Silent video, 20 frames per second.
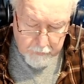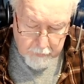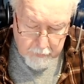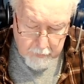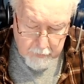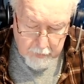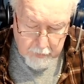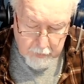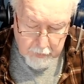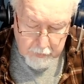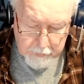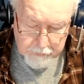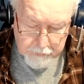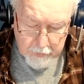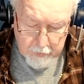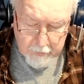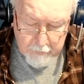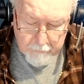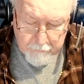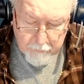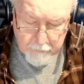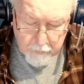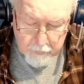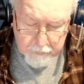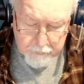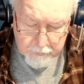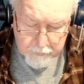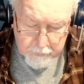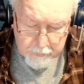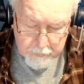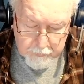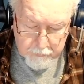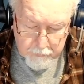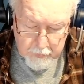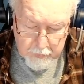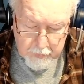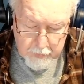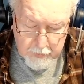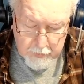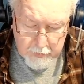And Isaiah, of course, was
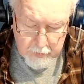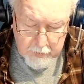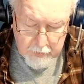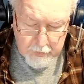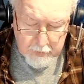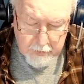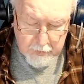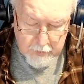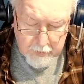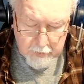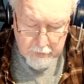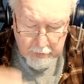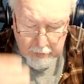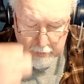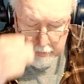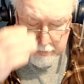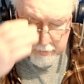written in uh,